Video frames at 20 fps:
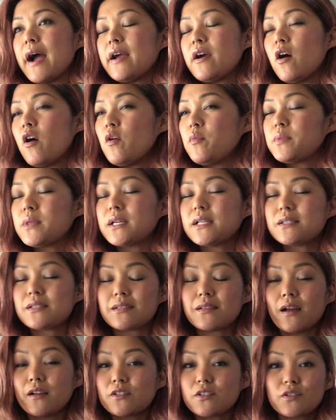hope that it's
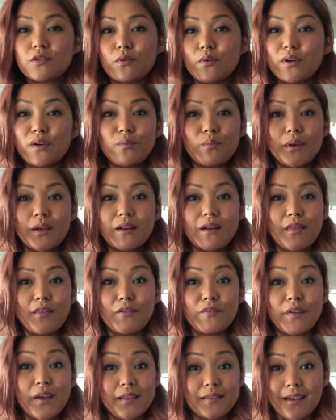not just going to be another
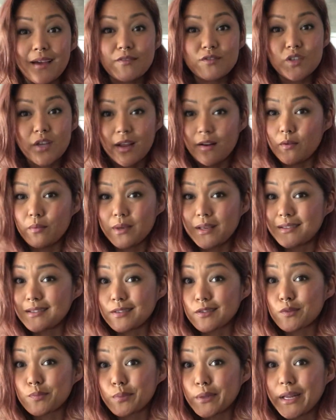van life channel, because
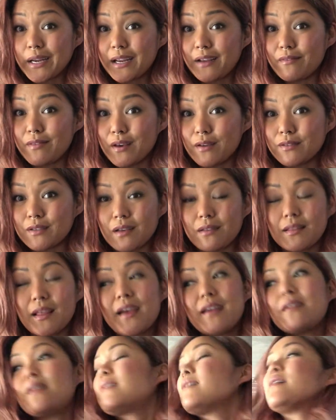there's plenty of those
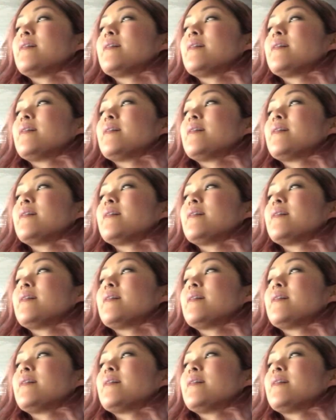online.